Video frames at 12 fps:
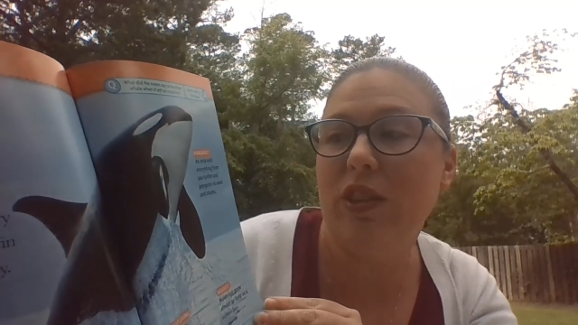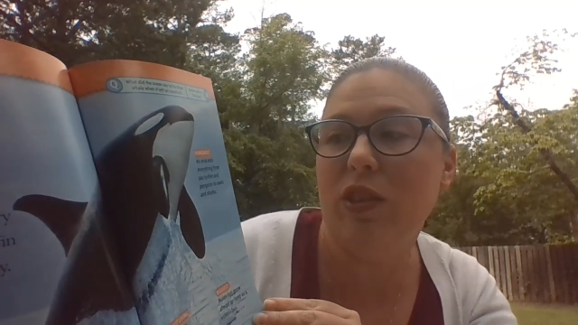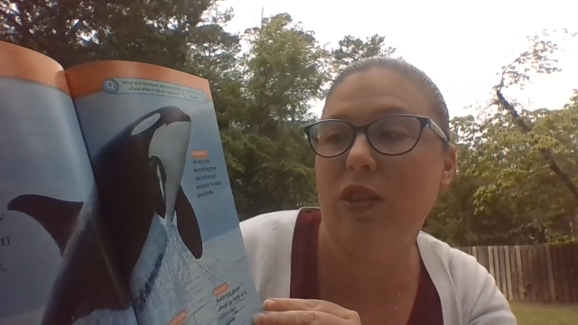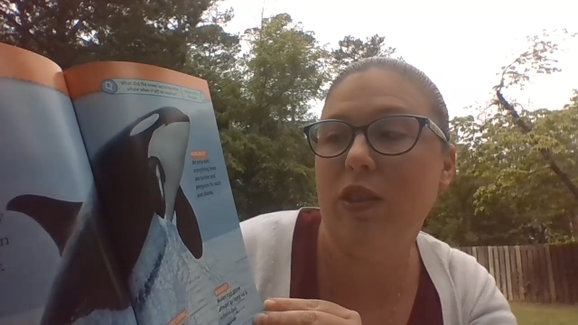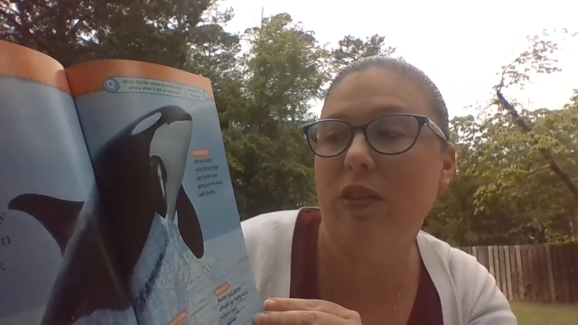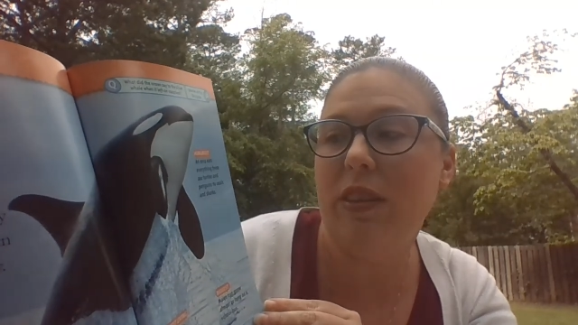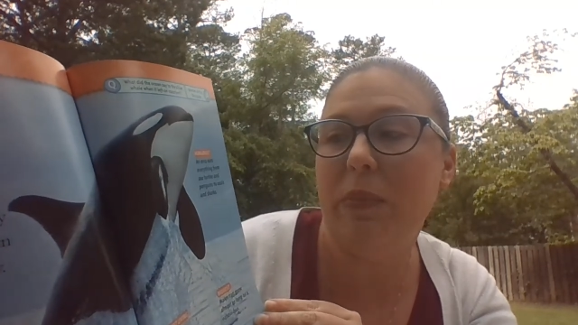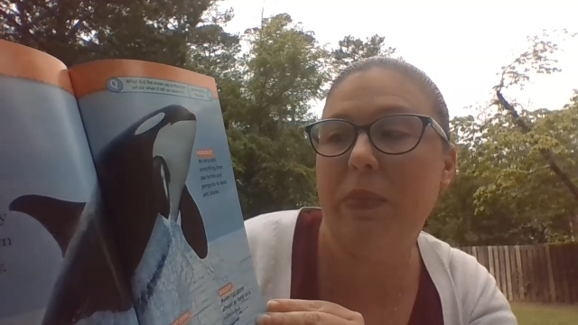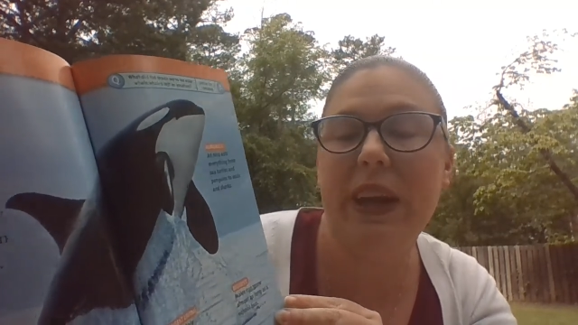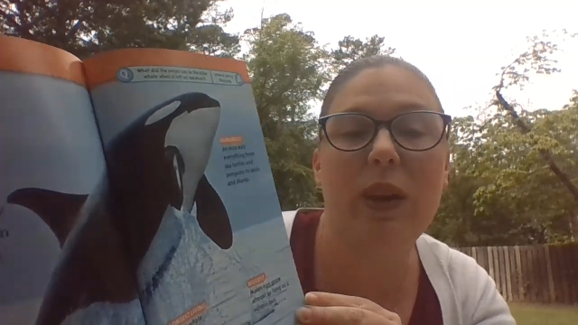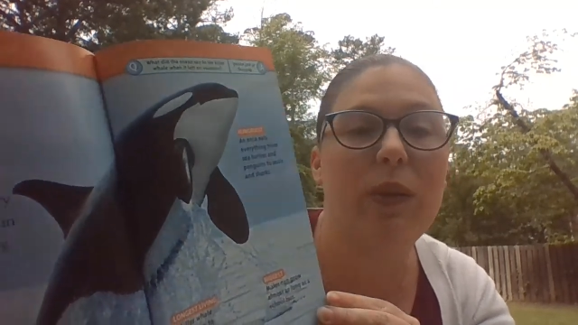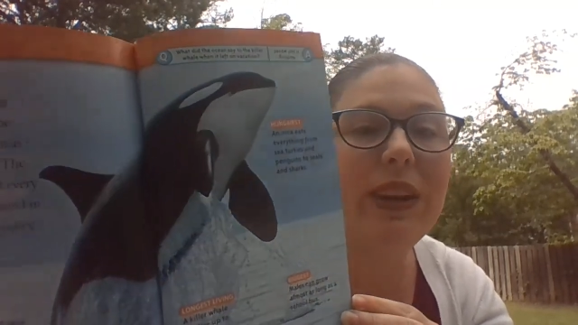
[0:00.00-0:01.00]
turtles and
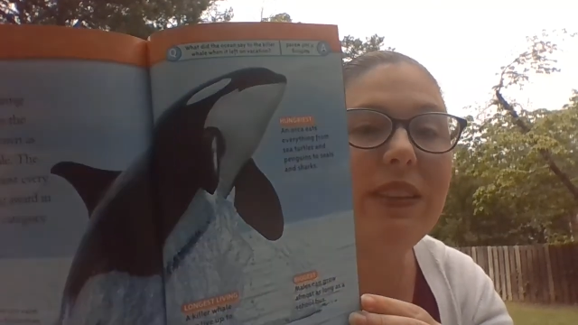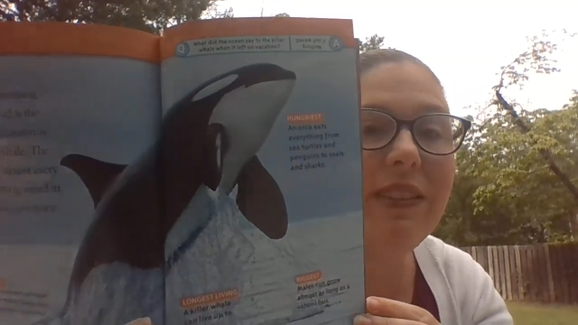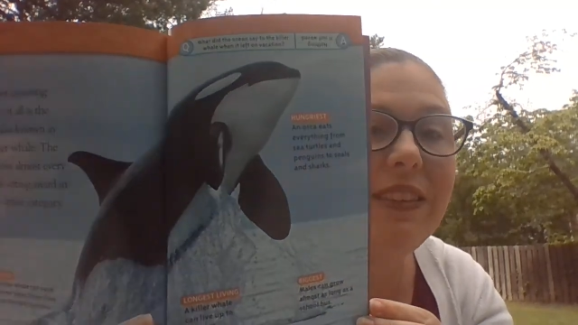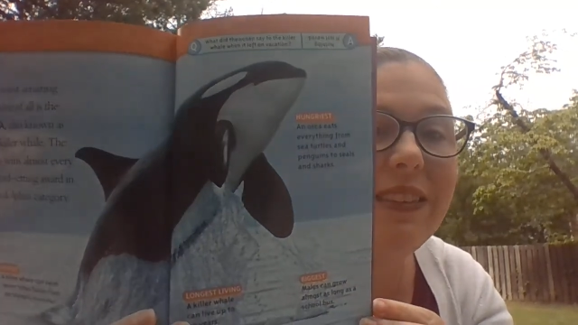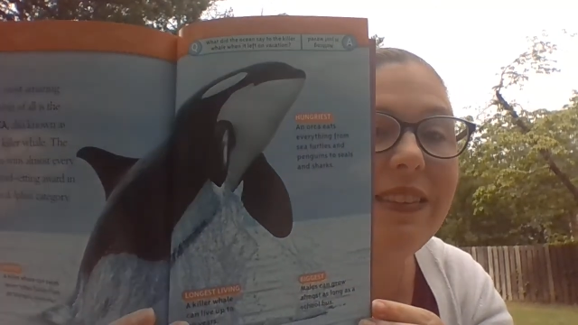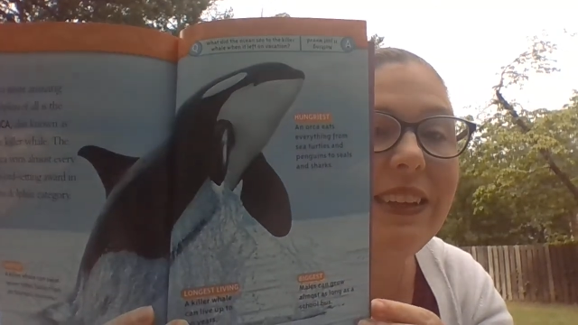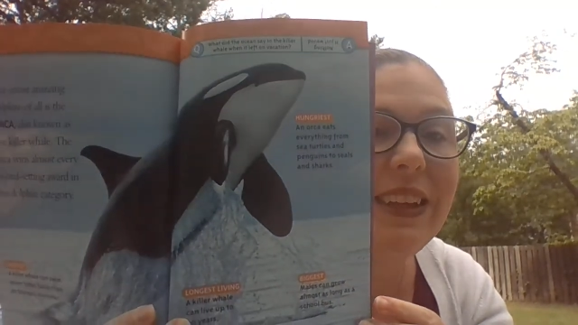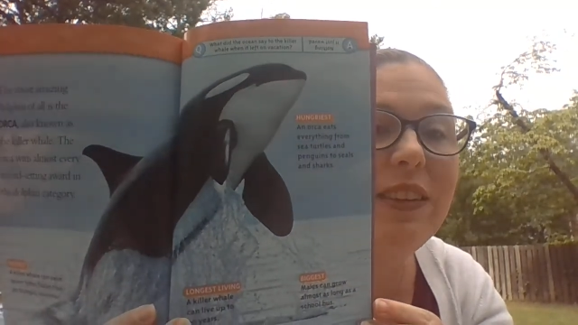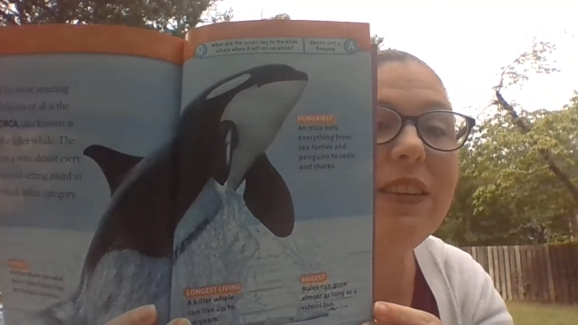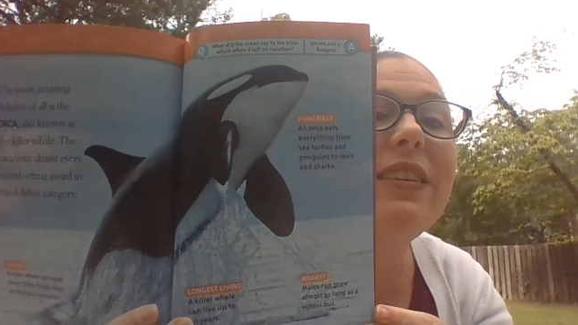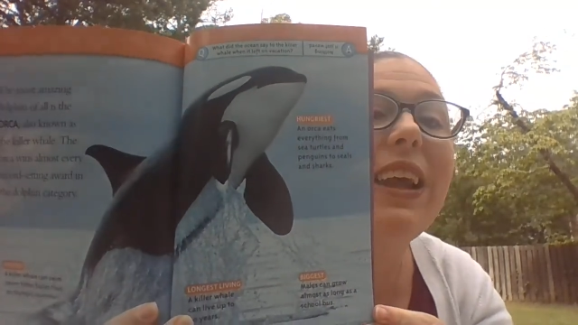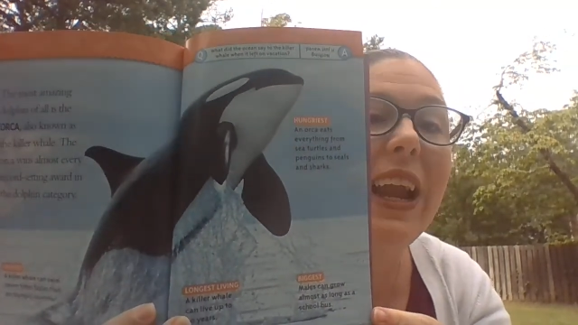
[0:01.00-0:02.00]
penguins to
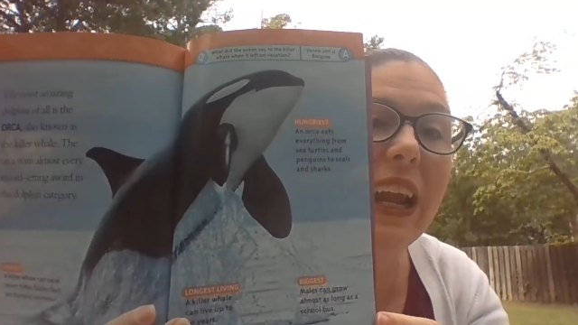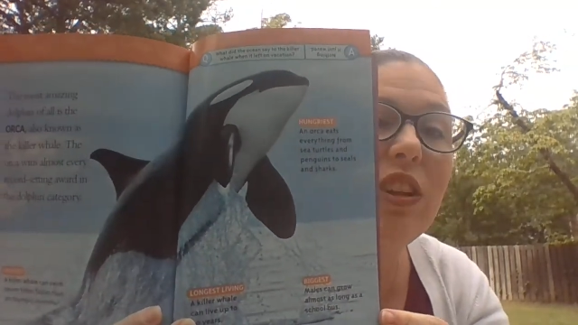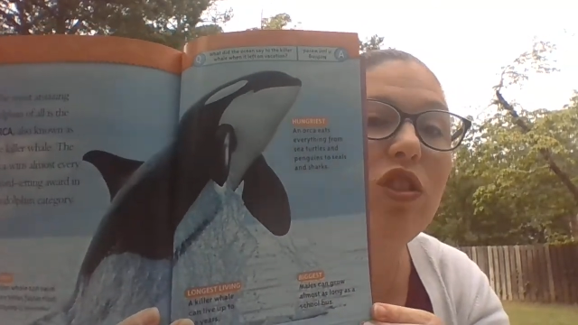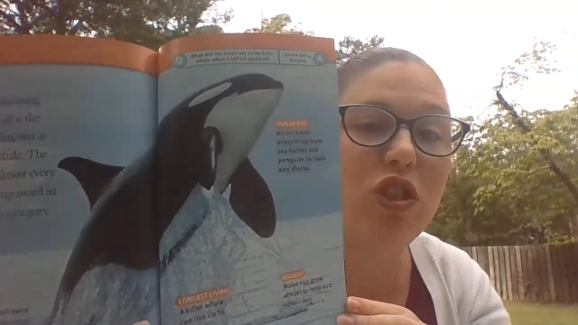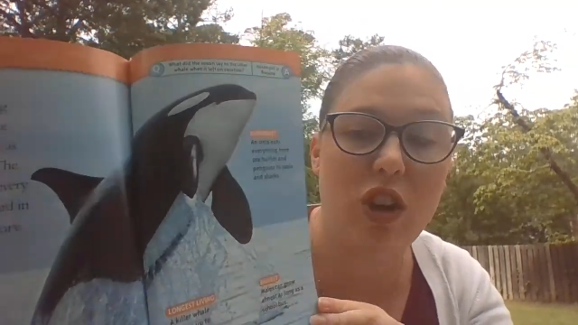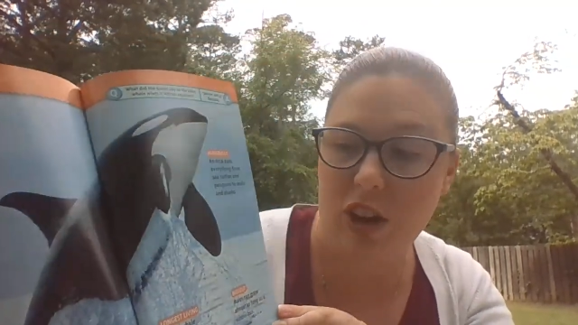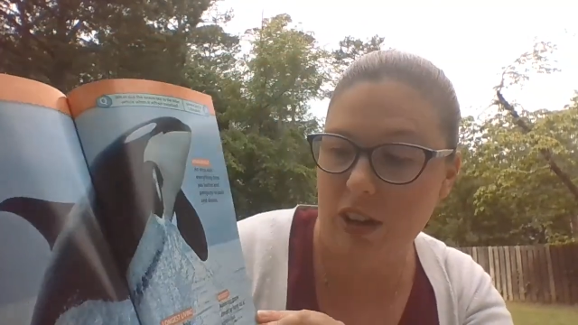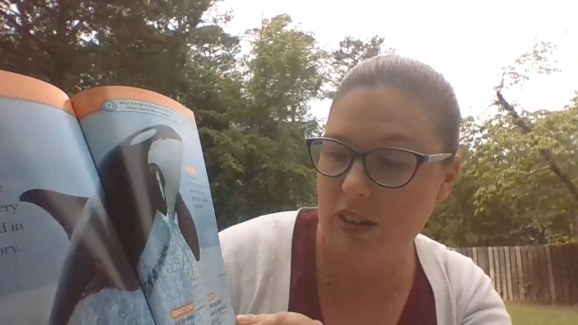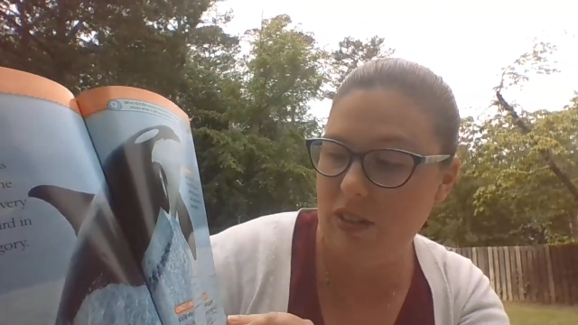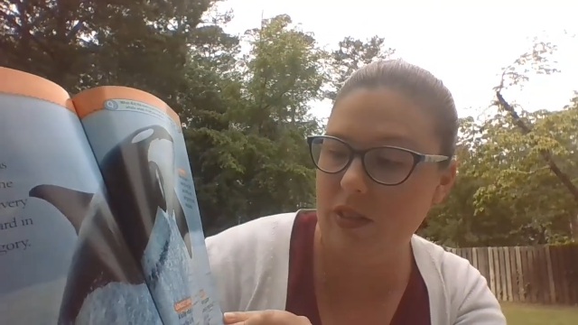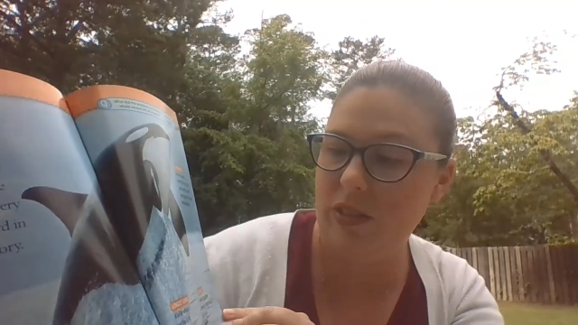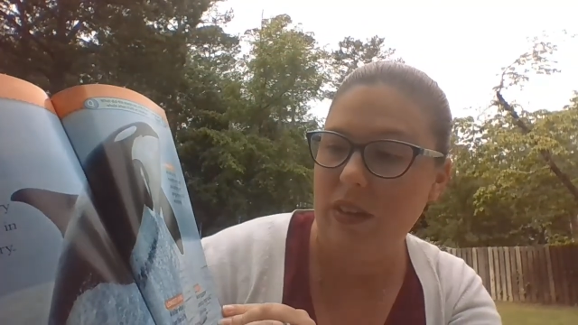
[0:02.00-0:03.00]
seals and
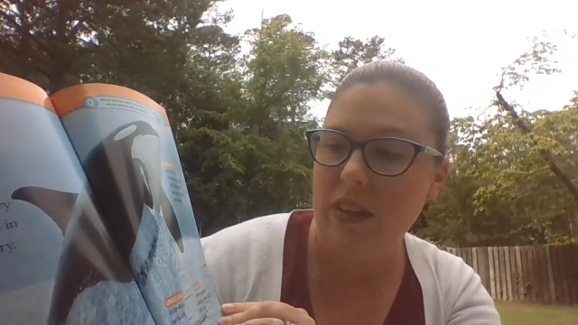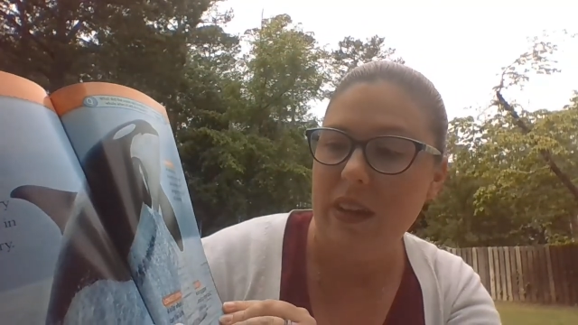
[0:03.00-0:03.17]
sharks.